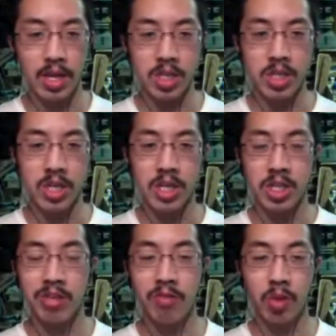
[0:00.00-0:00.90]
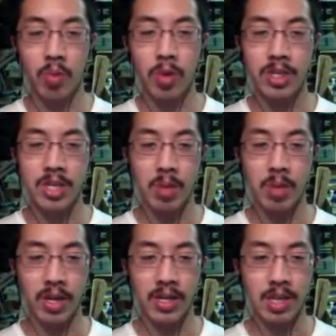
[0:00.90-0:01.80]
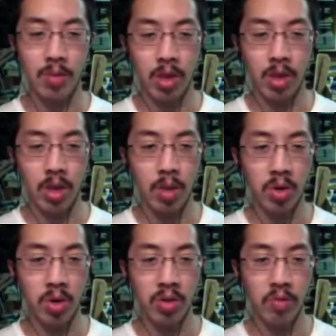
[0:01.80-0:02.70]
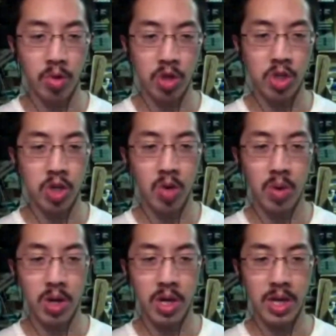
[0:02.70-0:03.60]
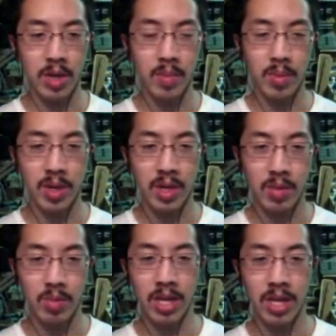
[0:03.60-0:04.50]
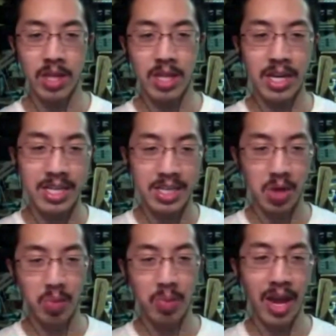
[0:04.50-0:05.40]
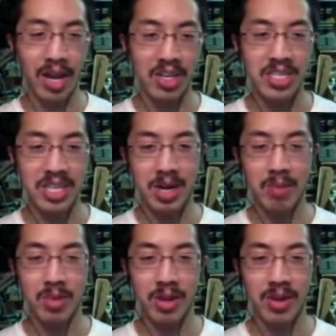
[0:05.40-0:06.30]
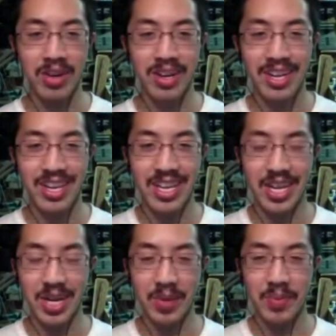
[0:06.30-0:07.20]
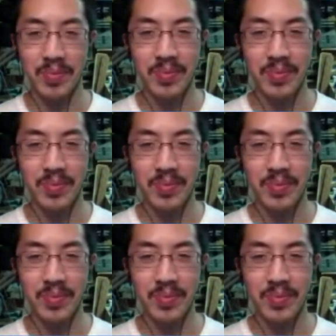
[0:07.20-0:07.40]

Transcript: it's it's just for the one set of planes that we built for the show. Um, we had a nice little package set up there. Um,